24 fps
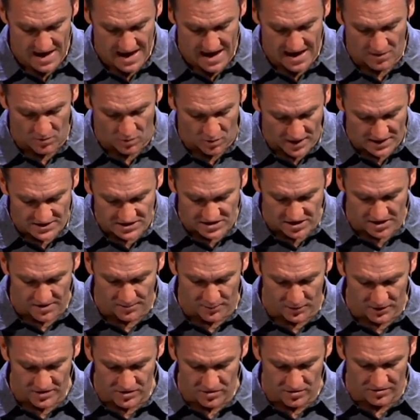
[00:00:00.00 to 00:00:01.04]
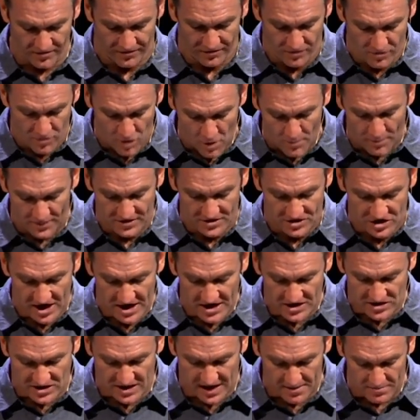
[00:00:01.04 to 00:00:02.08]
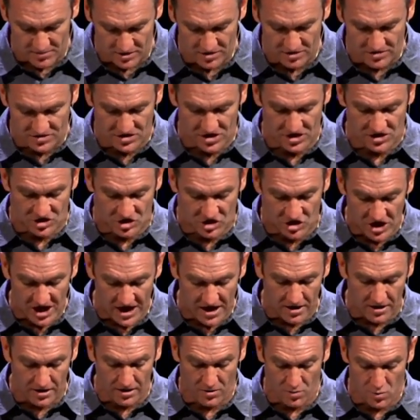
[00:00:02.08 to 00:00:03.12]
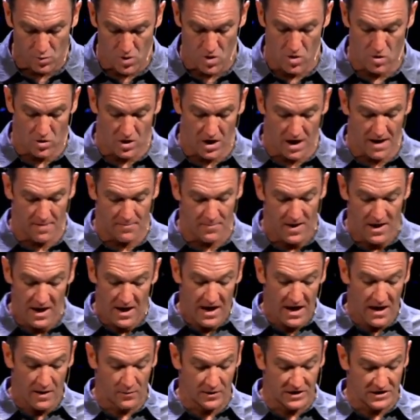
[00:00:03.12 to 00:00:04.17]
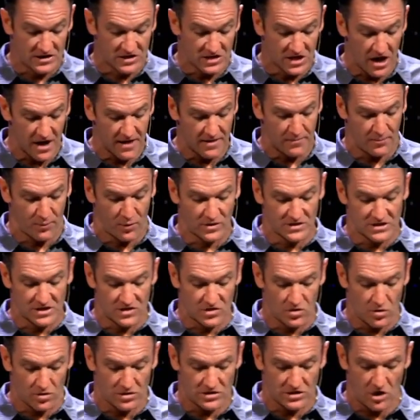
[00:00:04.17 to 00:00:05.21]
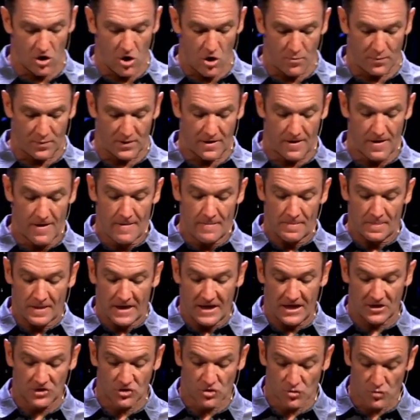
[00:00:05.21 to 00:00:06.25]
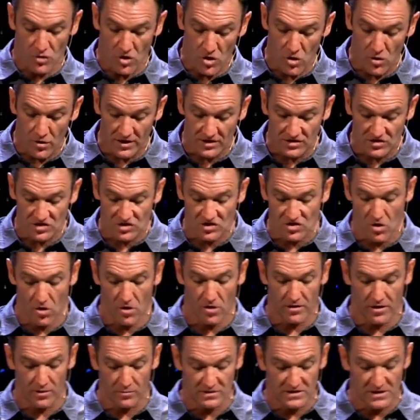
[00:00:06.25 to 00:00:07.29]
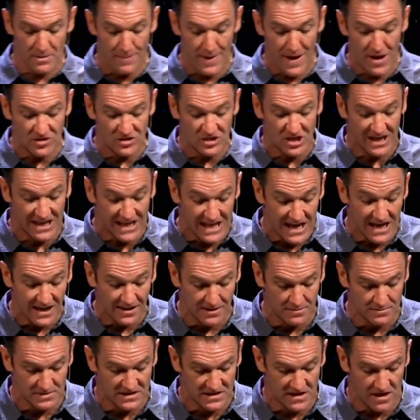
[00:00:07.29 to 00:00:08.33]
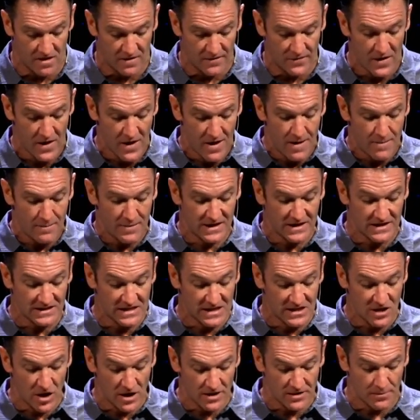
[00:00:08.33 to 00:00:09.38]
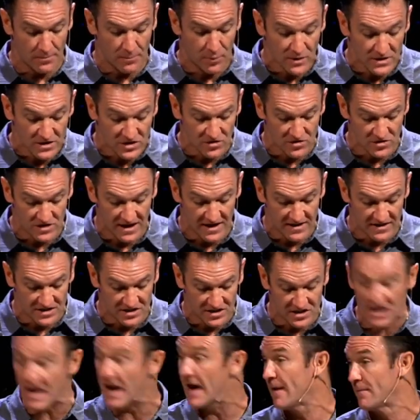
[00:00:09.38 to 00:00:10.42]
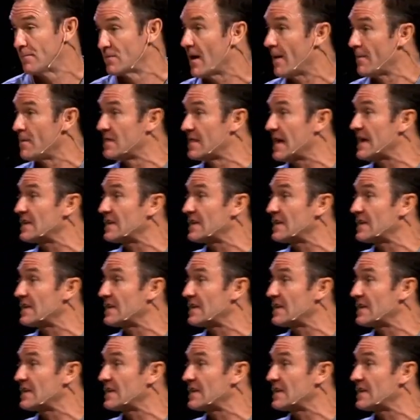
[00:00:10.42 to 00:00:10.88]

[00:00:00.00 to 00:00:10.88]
At once, all the prison doors flew open, the chains came loose, the jailer woke up, and when he saw the prison doors open, he drew his sword and was about to kill himself because he thought the prisoners had escaped. I mean,